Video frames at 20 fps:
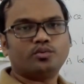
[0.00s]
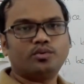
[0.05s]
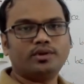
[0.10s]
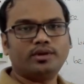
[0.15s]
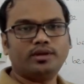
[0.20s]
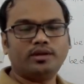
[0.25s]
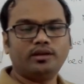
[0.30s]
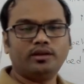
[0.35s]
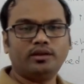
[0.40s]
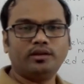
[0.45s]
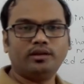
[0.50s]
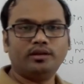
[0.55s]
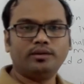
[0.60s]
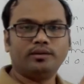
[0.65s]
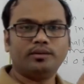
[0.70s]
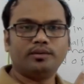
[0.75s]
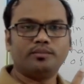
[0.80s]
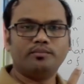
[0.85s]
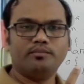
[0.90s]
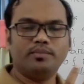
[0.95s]

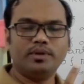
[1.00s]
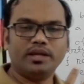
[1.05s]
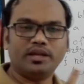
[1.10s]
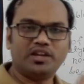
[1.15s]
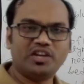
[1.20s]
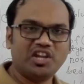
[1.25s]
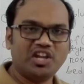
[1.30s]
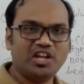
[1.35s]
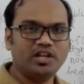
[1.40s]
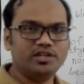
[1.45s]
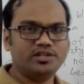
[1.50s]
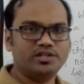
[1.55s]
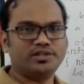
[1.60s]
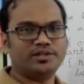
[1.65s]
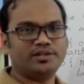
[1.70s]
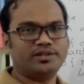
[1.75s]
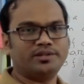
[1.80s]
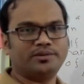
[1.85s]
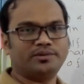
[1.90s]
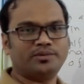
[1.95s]
will be
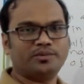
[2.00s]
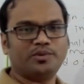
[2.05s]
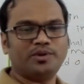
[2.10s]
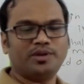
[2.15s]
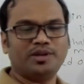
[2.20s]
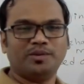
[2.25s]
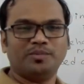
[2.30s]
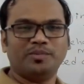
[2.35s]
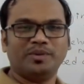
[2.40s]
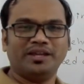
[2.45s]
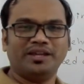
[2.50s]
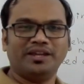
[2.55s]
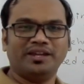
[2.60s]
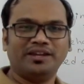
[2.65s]
killed, will